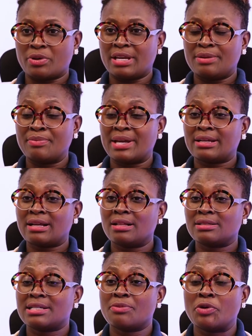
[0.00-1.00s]
In
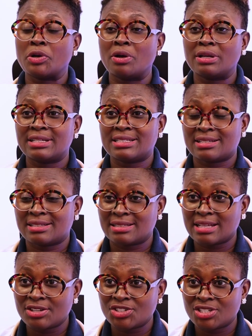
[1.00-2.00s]
medical term, we call it
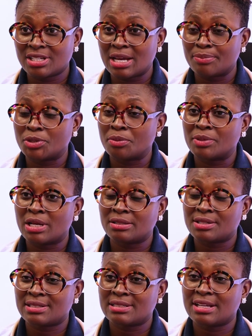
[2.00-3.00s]
distension, abdominal
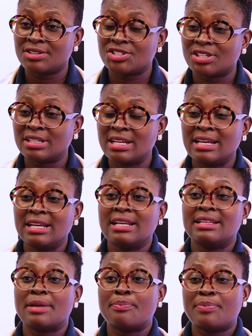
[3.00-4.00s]
distension.
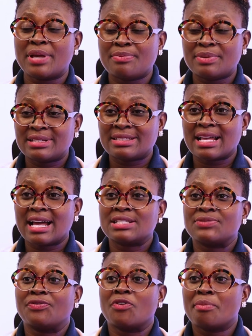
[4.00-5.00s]
The baby
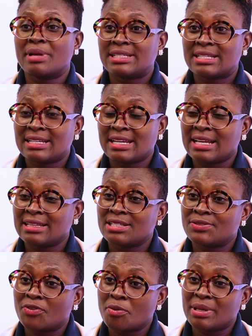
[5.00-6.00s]
starts vomiting, and
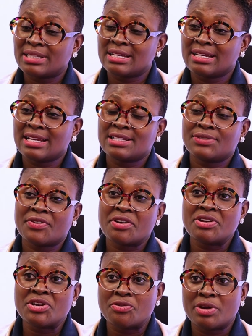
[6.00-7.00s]
this vomiting is
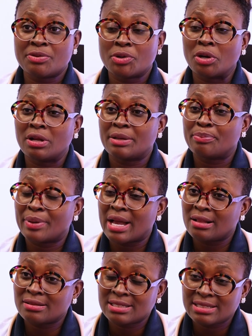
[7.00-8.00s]
very green. We call it
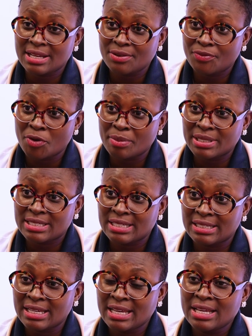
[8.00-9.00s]
bile stain
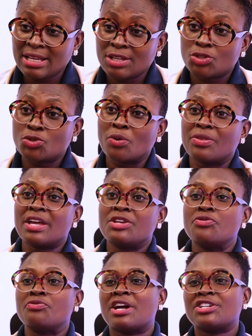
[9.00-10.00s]
vomiting. So then
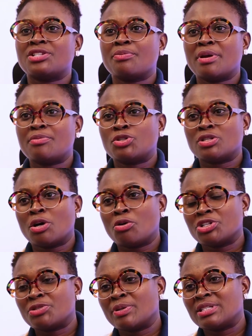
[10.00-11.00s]
you rush the baby to the
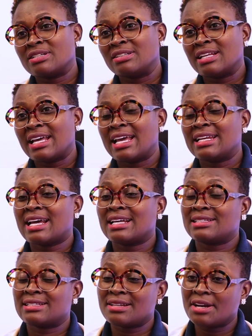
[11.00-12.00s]
hospital, and
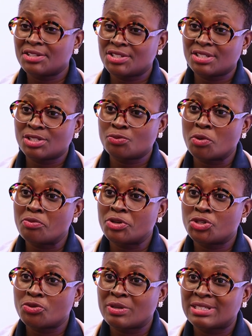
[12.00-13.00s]
as surgeons, what we
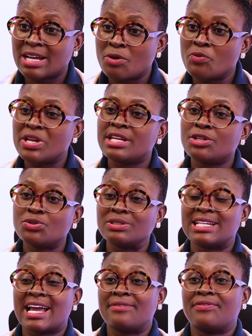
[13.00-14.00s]
do is that we need to
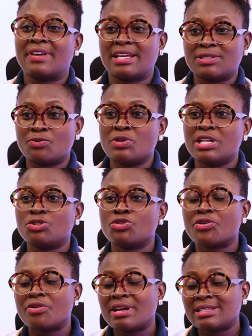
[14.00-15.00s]
divert. We need to
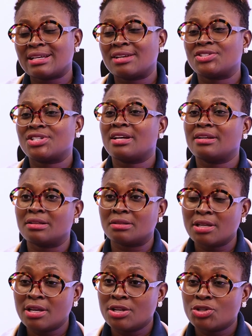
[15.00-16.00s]
create a
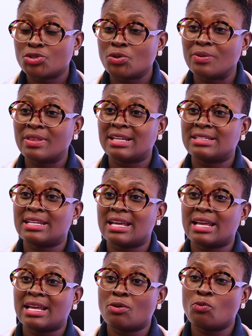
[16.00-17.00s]
channel so that
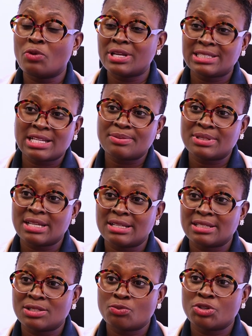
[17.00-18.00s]
the waste
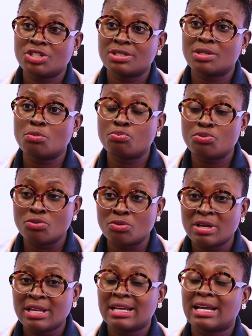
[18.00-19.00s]
substances, which is the
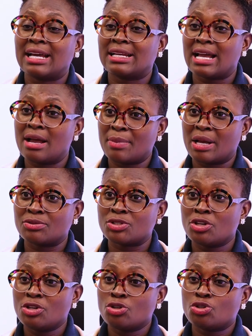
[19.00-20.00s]
poo, can come out.
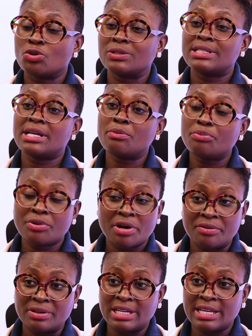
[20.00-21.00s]
So
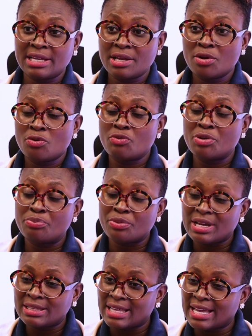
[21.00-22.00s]
temporarily, we
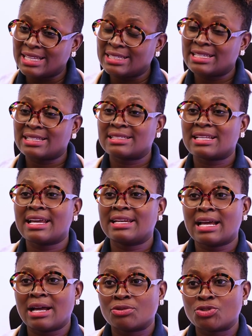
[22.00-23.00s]
bring the intestine
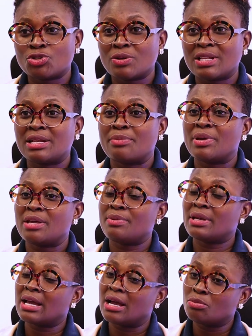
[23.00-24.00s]
out so that the
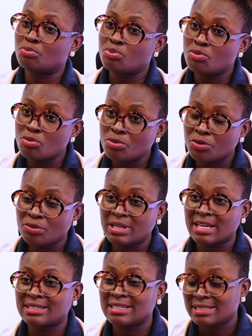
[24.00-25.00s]
baby can pull through the
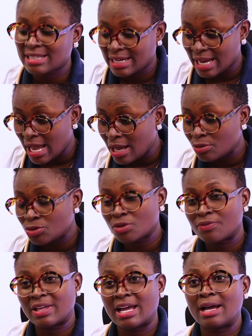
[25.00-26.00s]
intestine out
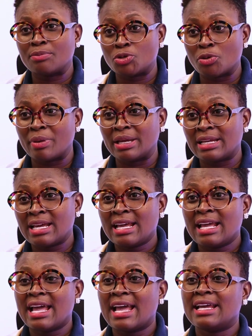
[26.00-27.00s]
of the abdomen.
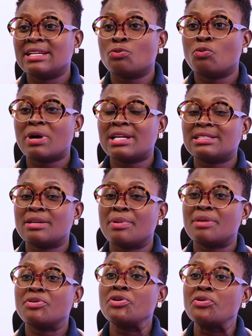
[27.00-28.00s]
And once the
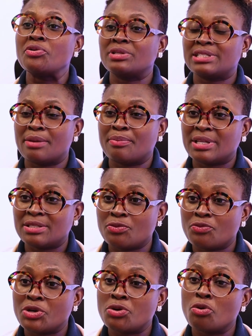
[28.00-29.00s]
baby grows a bit,
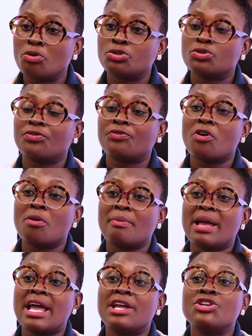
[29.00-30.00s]
we go to form
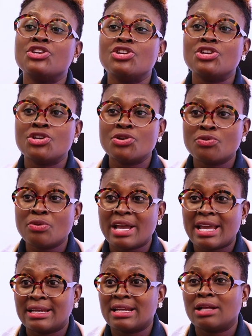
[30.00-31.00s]
a new
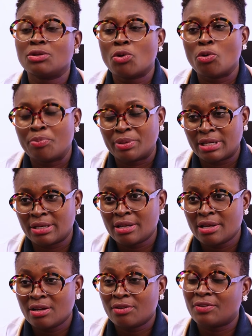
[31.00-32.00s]
anal opening
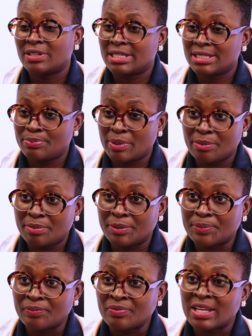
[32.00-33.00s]
for this
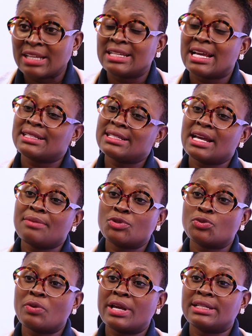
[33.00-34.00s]
baby. There are
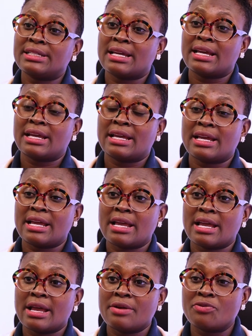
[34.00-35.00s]
times when the
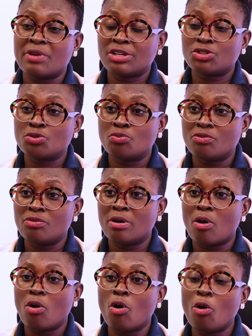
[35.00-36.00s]
rectum
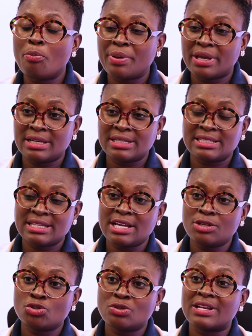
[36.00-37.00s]
opens
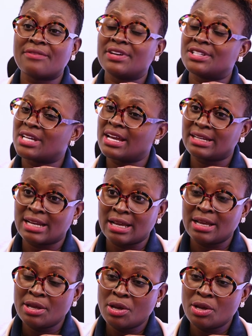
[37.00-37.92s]
into the vagina.